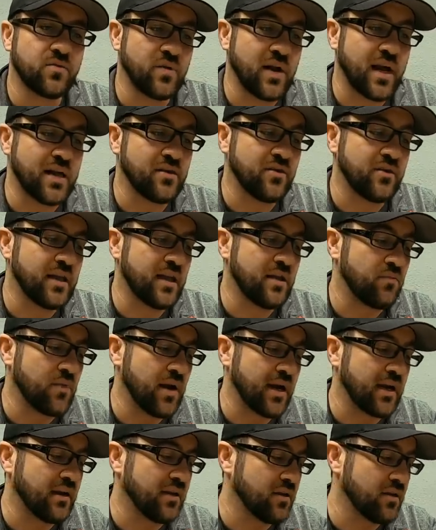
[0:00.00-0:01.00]
rather than
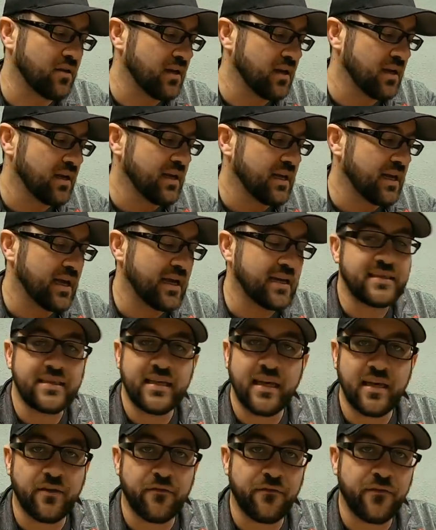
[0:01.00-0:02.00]
regular
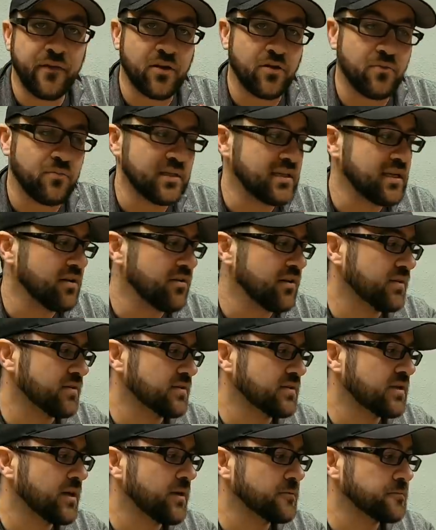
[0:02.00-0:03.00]
TIG filler material.
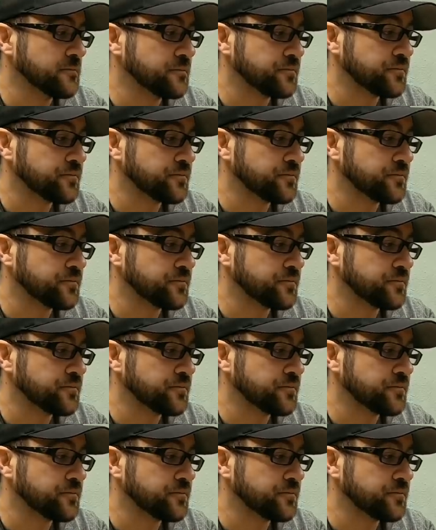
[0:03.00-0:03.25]
So